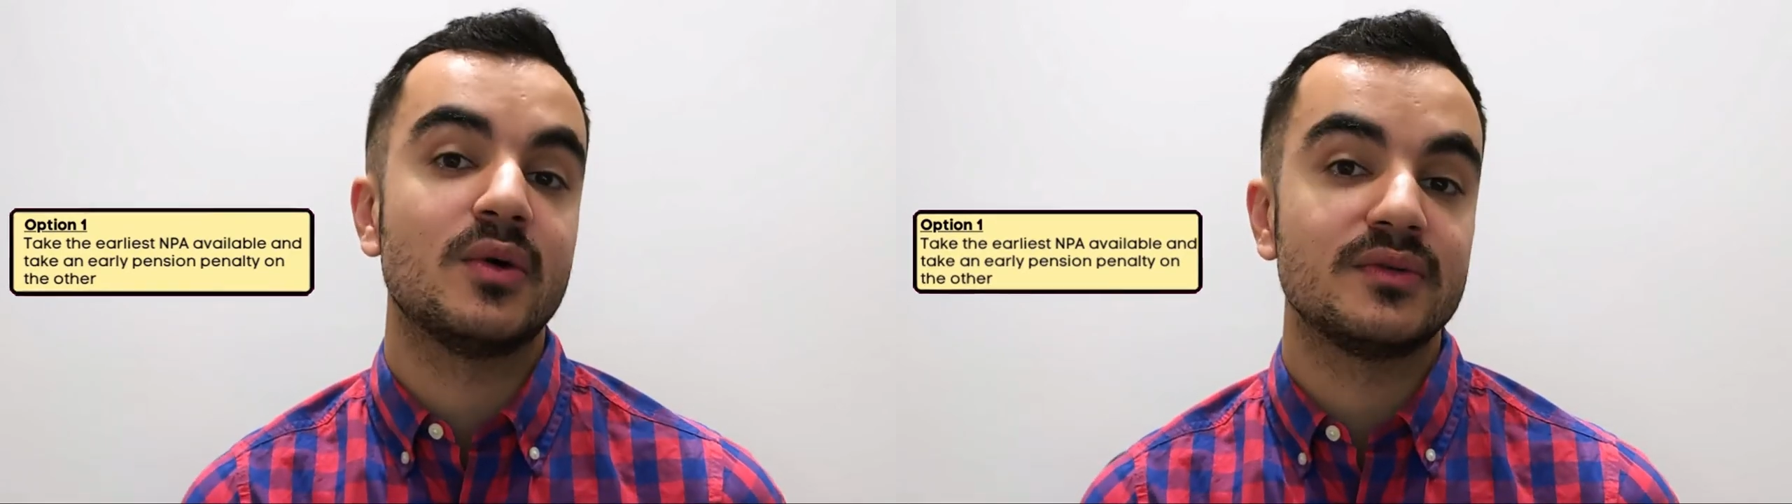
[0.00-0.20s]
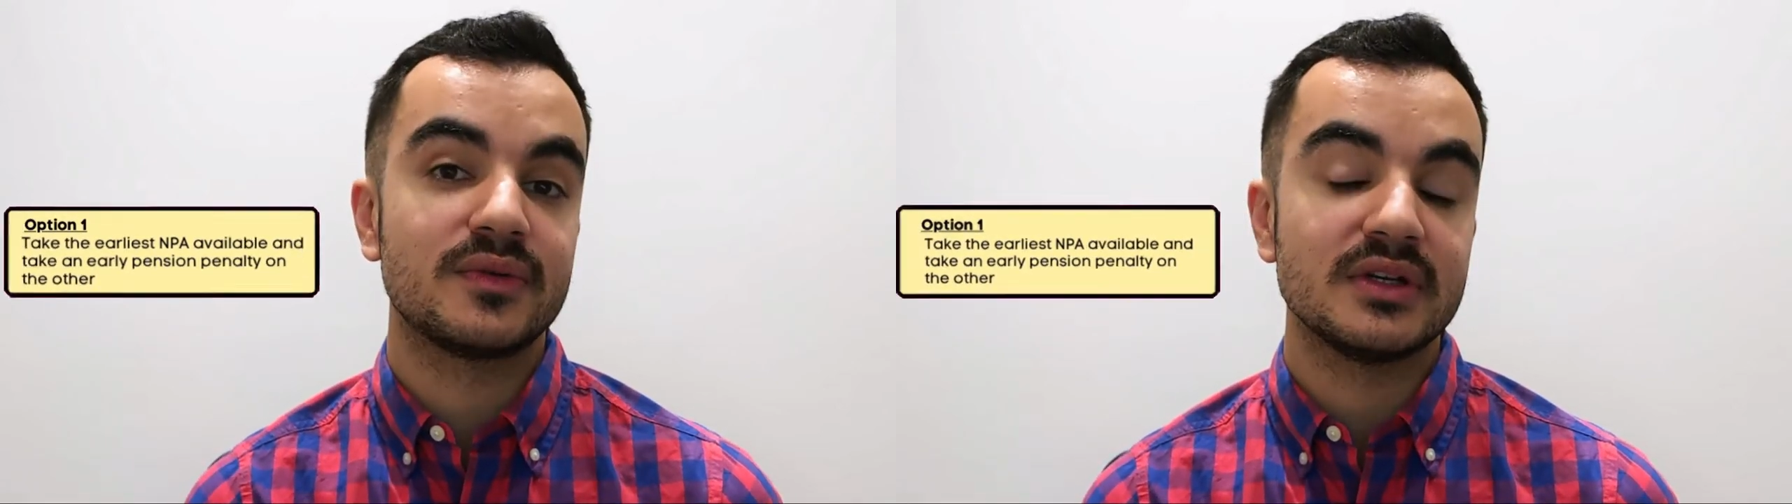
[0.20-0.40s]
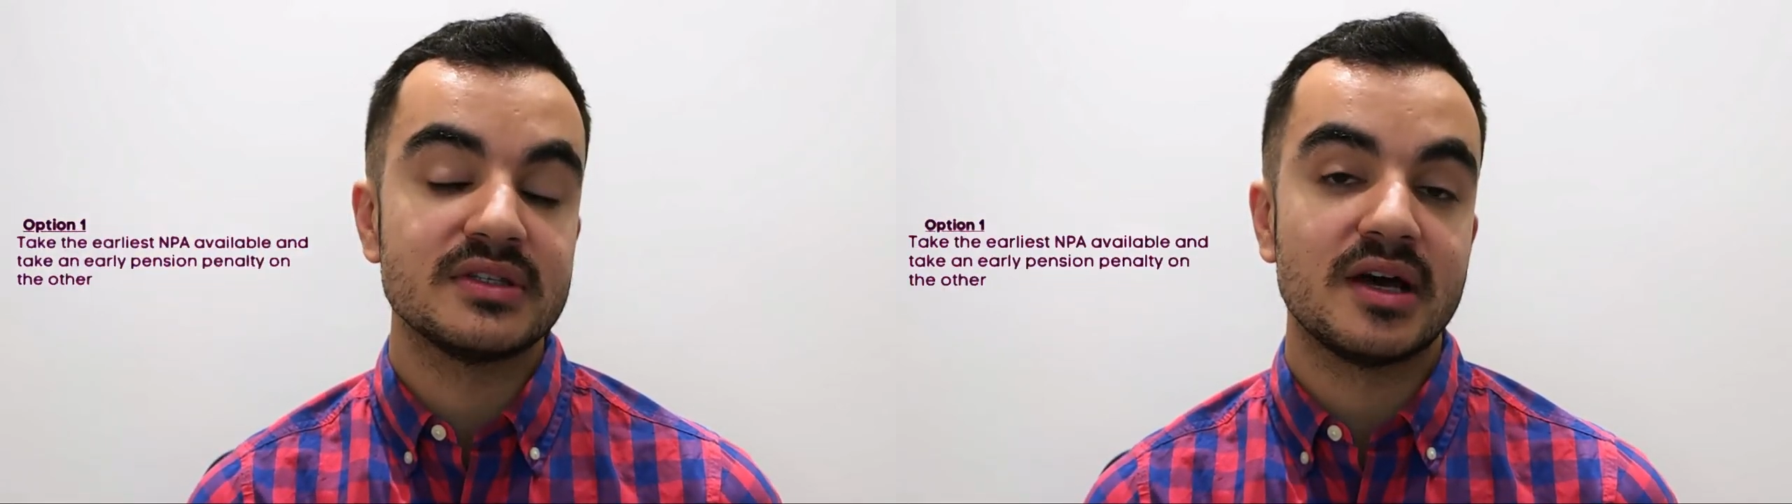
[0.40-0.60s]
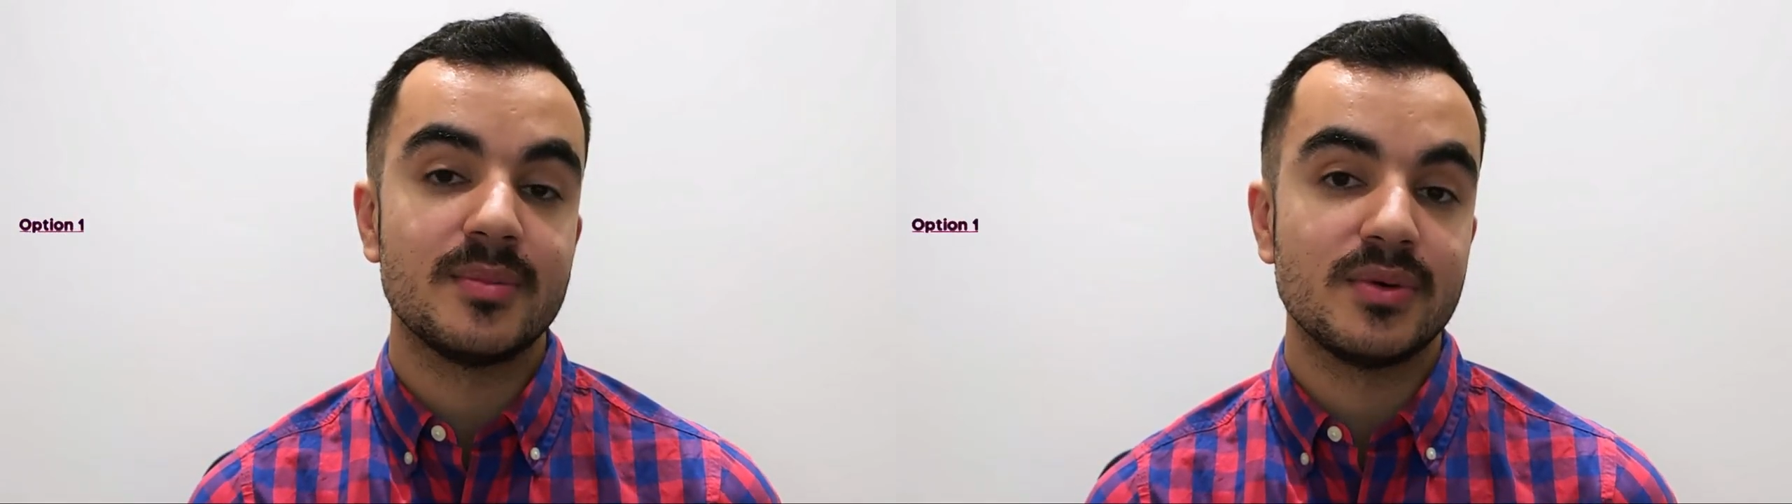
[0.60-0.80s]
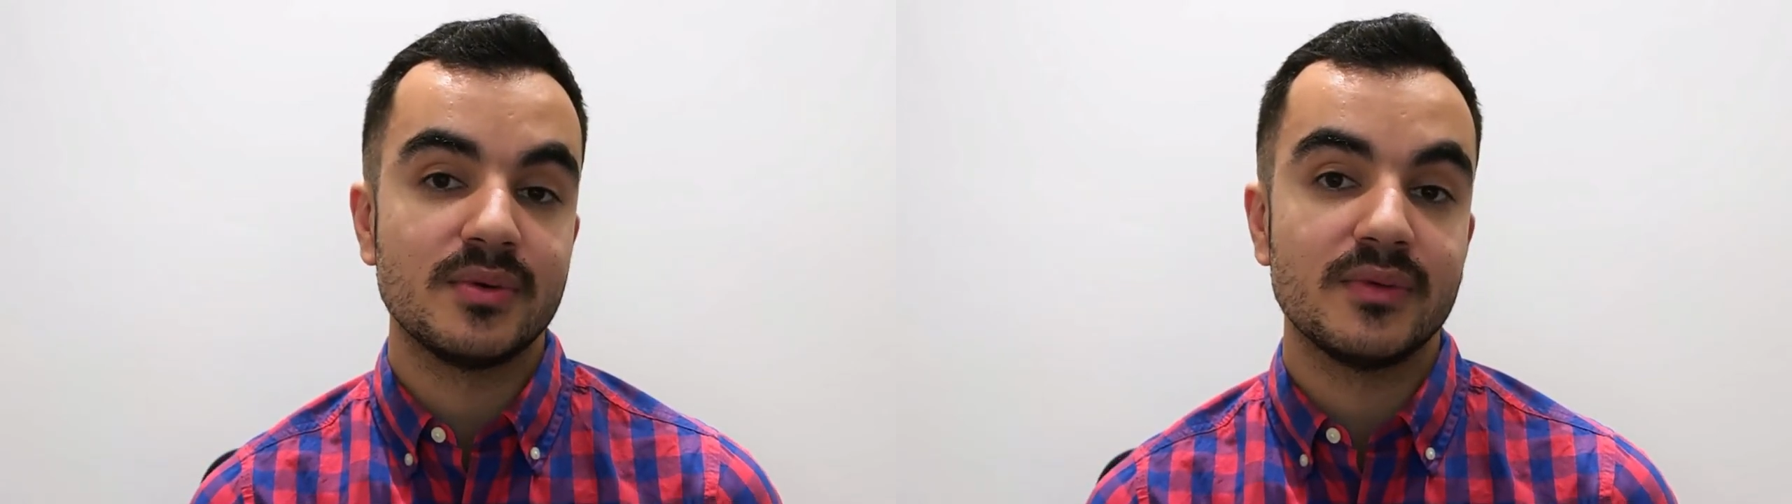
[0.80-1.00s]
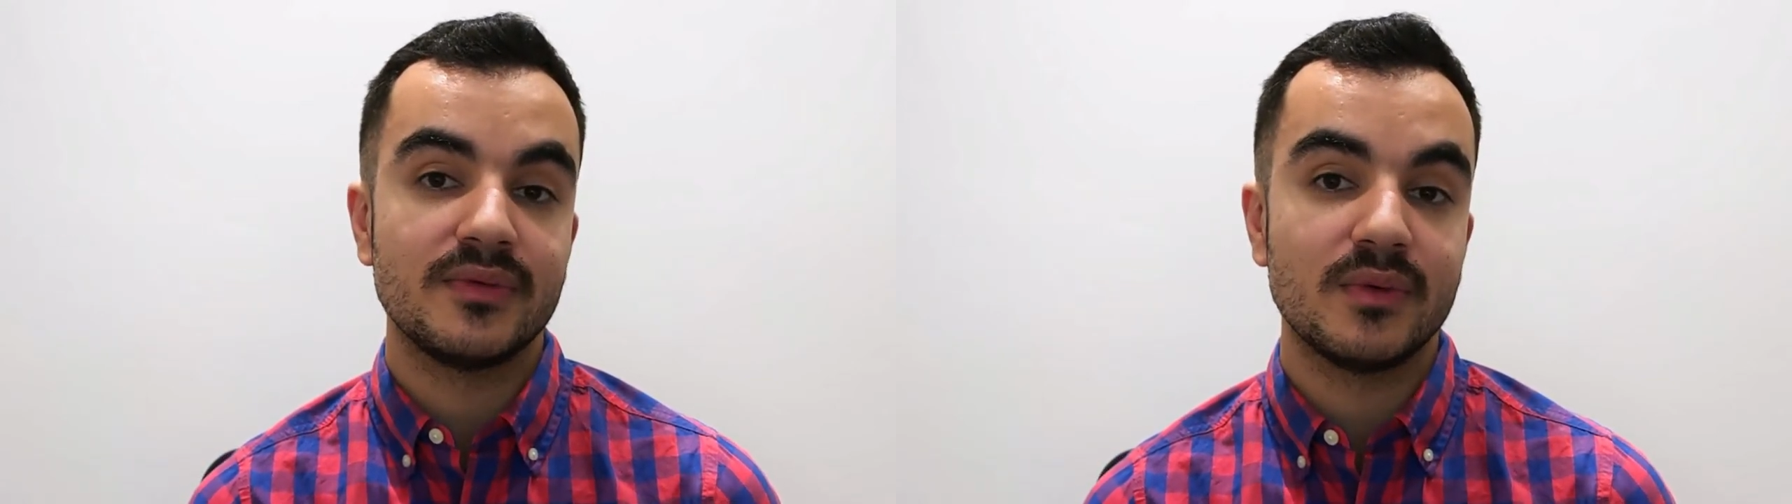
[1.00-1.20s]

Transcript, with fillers: old, for example,